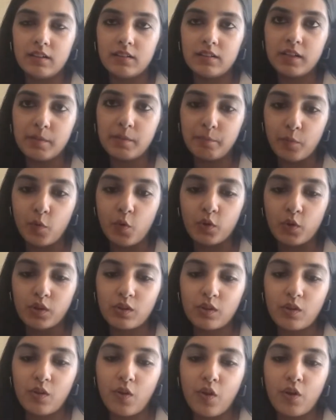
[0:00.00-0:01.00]
report
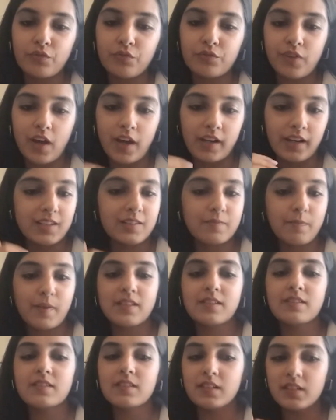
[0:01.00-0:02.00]
of our
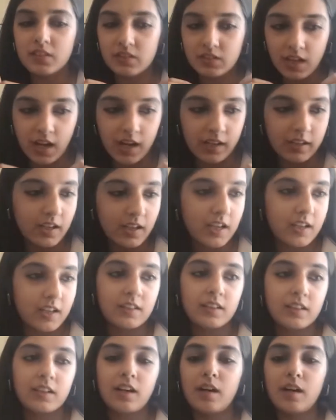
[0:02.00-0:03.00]
expenses, our
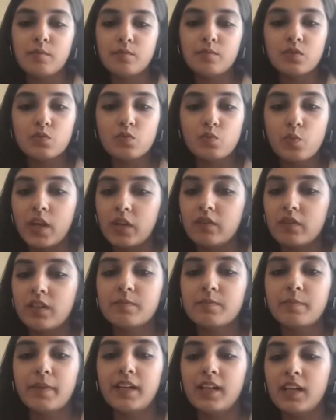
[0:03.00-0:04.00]
incomes, where we are
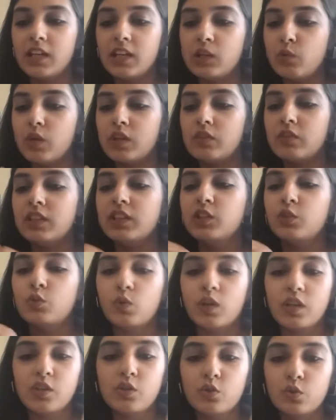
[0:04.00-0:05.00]
spending, where we need to
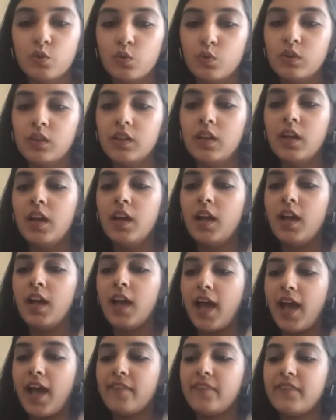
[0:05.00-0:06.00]
control,
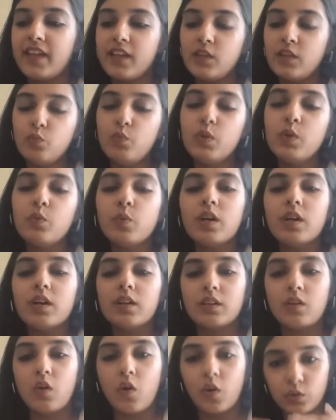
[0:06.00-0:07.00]
and then we
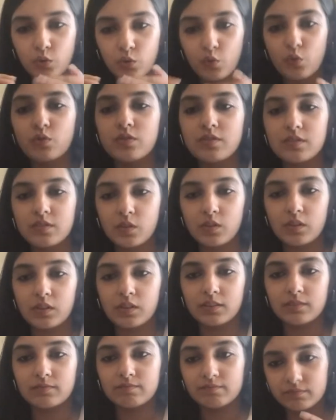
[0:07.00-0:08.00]
work on those
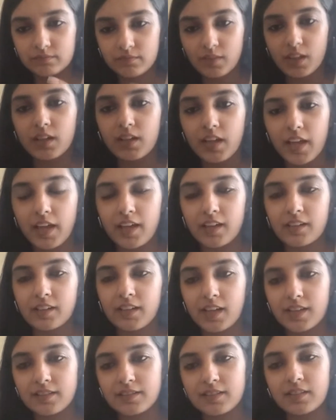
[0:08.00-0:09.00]

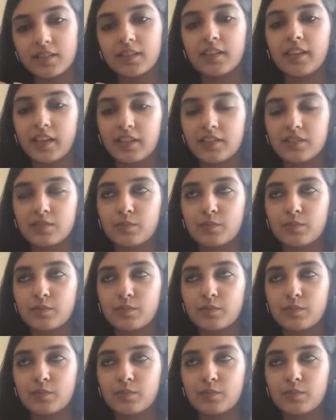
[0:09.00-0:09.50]
areas in the next